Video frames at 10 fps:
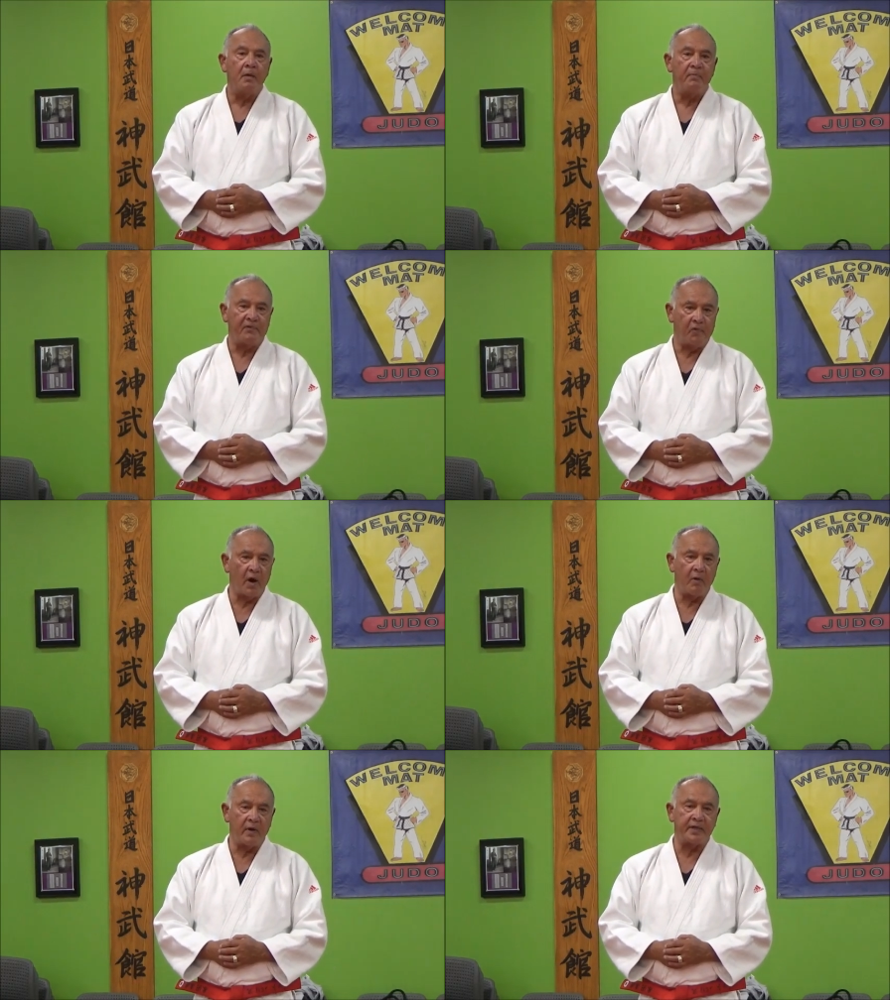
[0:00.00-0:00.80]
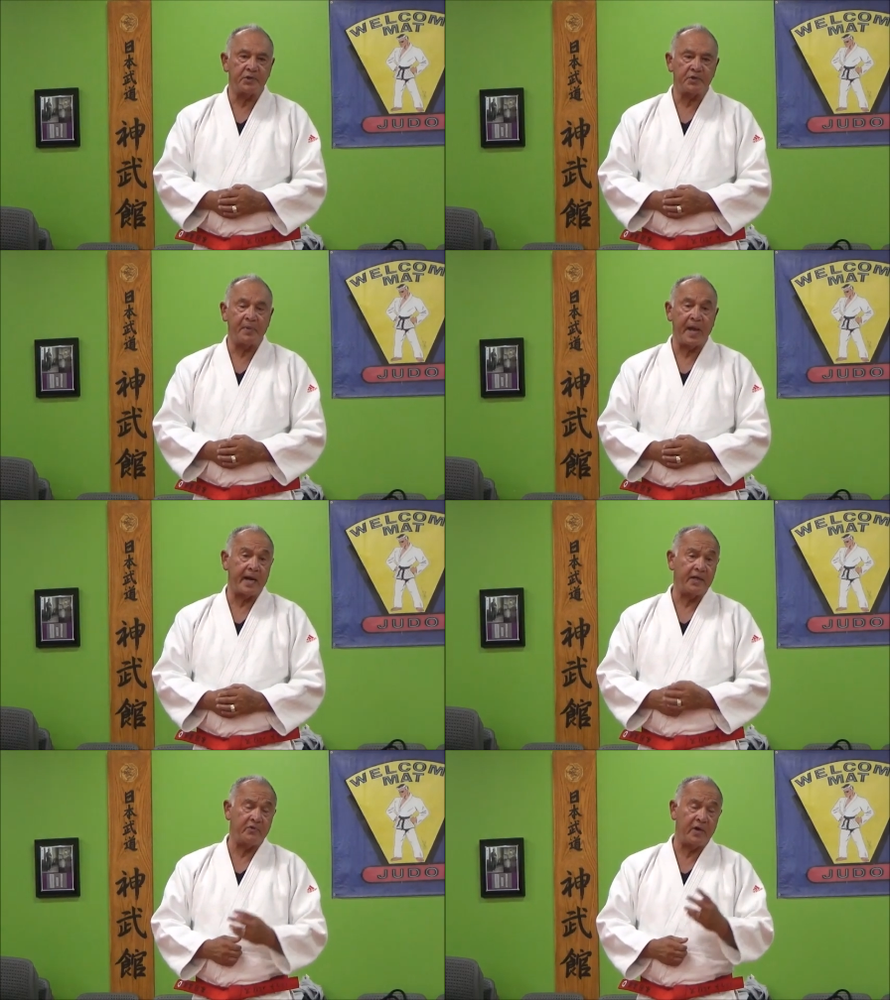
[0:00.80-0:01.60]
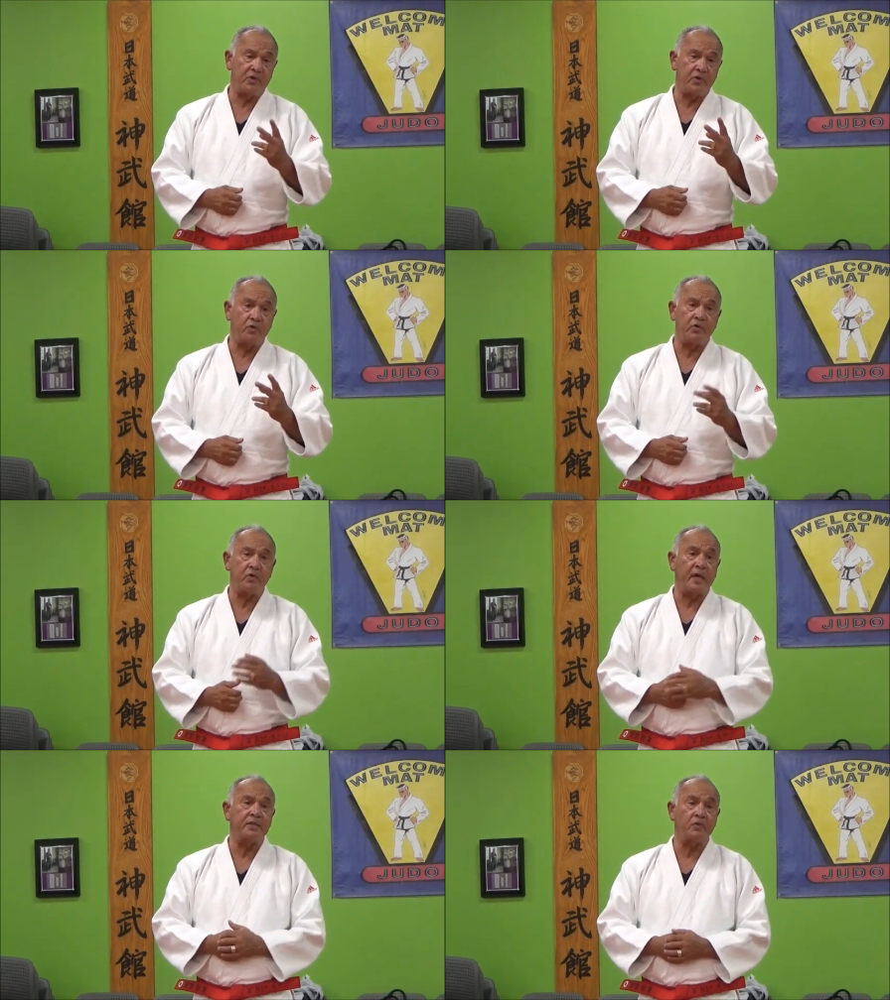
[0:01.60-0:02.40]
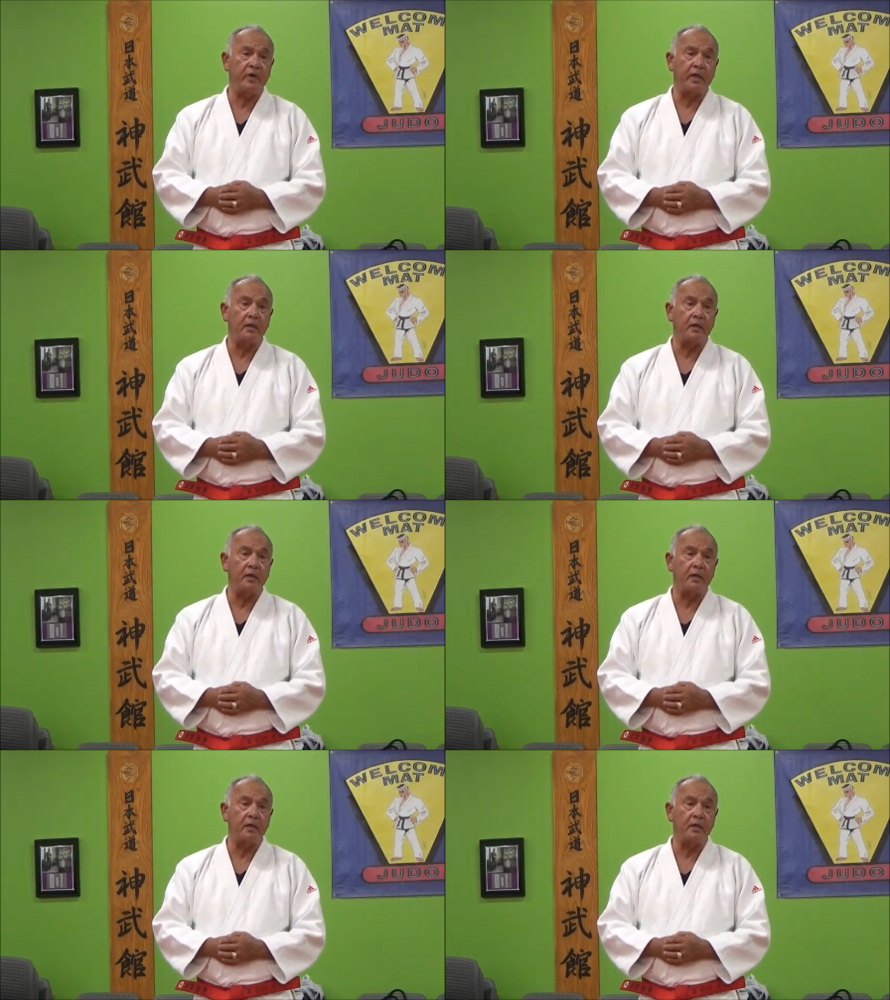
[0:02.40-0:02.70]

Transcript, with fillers: Before I went to Japan, I trained judo 2 nights a week.